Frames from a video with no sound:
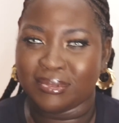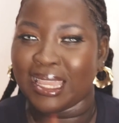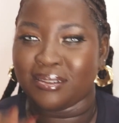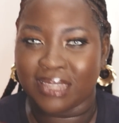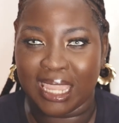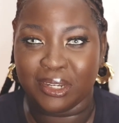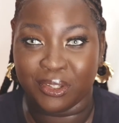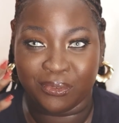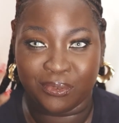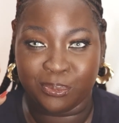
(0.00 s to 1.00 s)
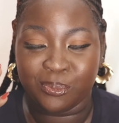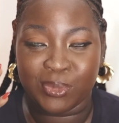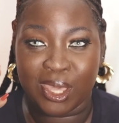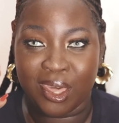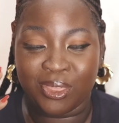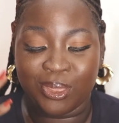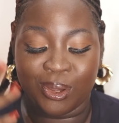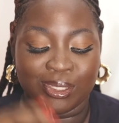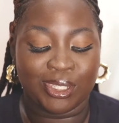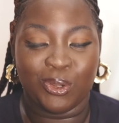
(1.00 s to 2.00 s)
that kind of
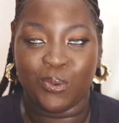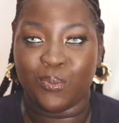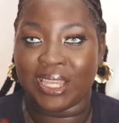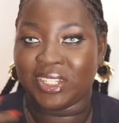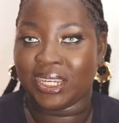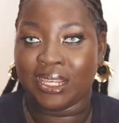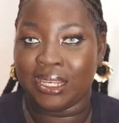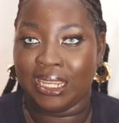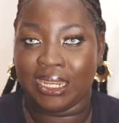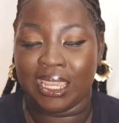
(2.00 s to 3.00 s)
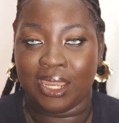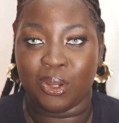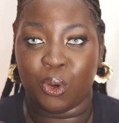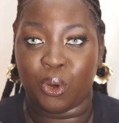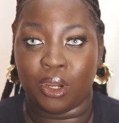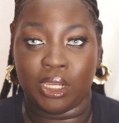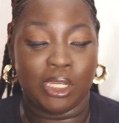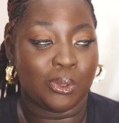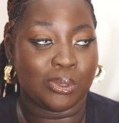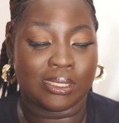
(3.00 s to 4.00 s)
thought, you know, matching linen or,
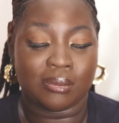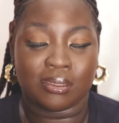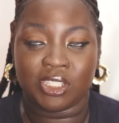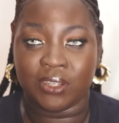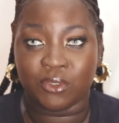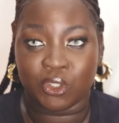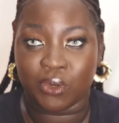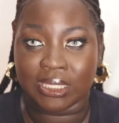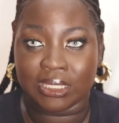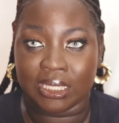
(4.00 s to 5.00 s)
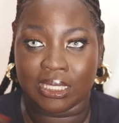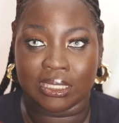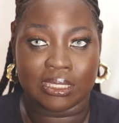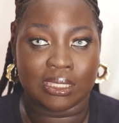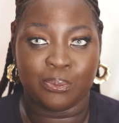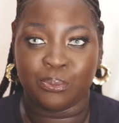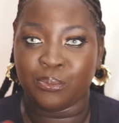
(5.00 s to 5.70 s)
you know, shift dresses,